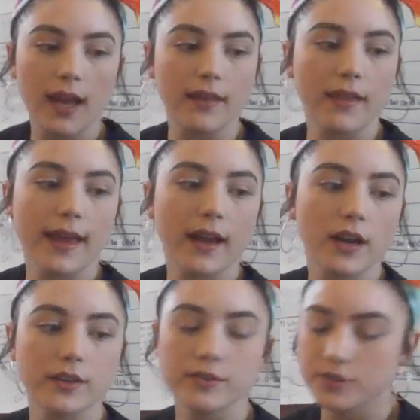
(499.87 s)
And they
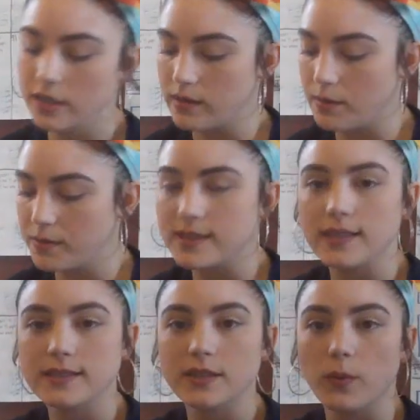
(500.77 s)
are usually
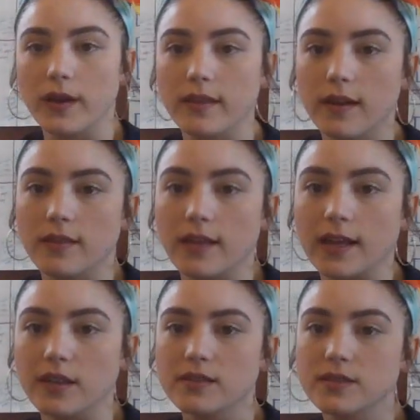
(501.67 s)
represented with a
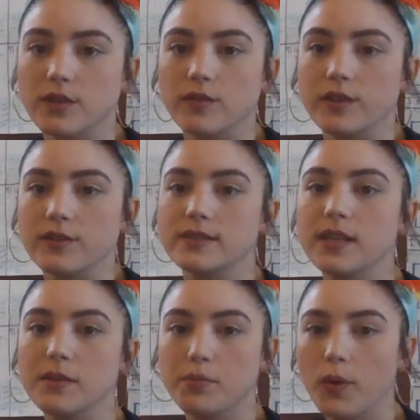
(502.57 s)
letter. So when you
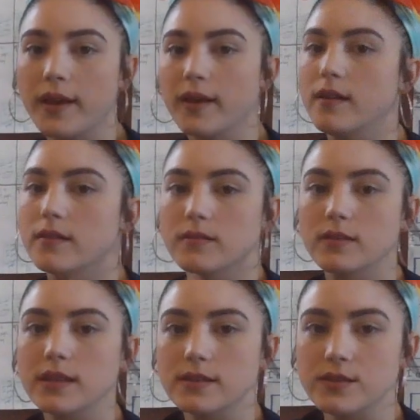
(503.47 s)
see a point,
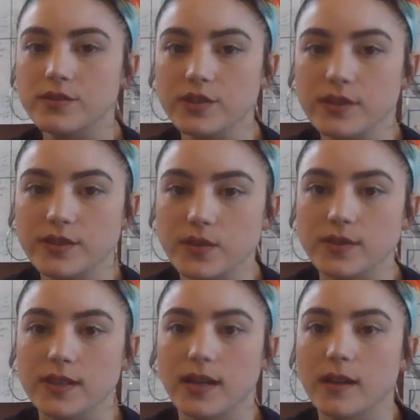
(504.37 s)
it's usually
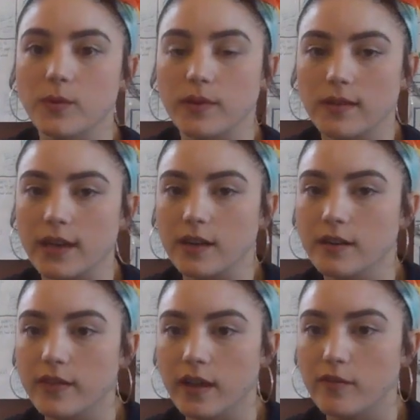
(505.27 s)
associated with a
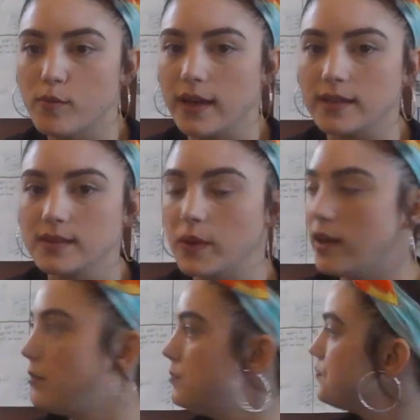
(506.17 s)
letter of the alphabet as
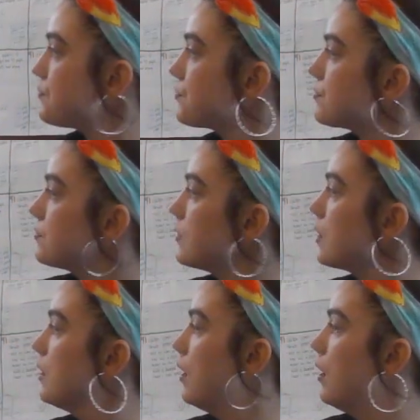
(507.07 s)
well.
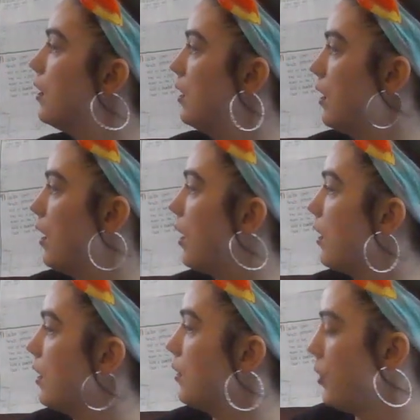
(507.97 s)

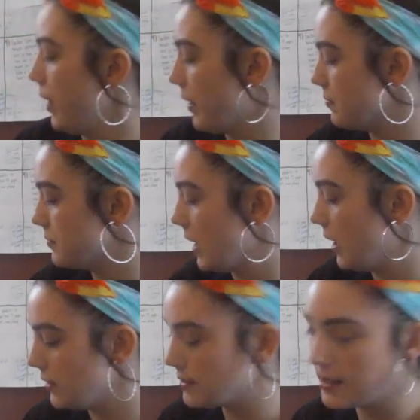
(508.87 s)
Okay,
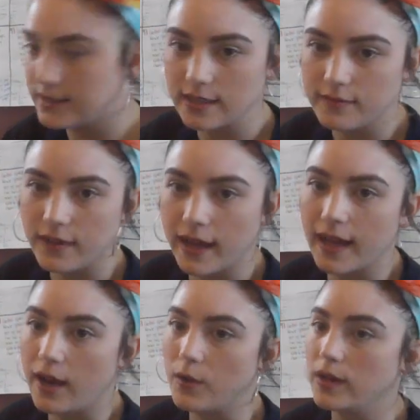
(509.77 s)
now let's
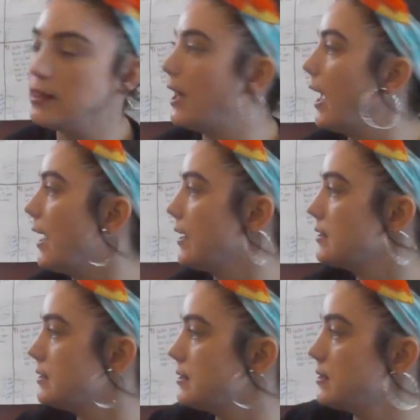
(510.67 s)
identify our
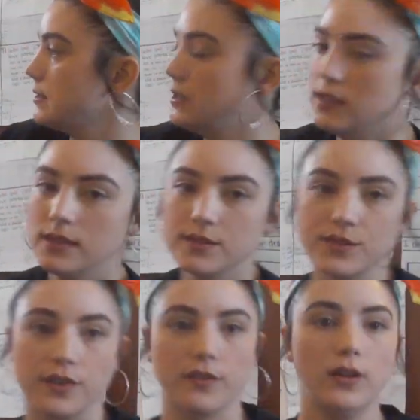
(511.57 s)
lines.
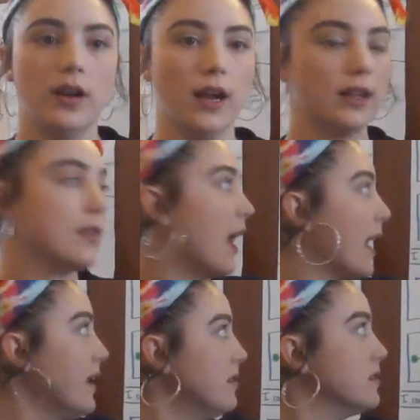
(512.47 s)
So a
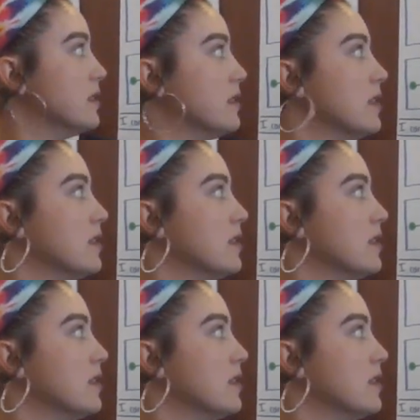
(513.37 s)
line,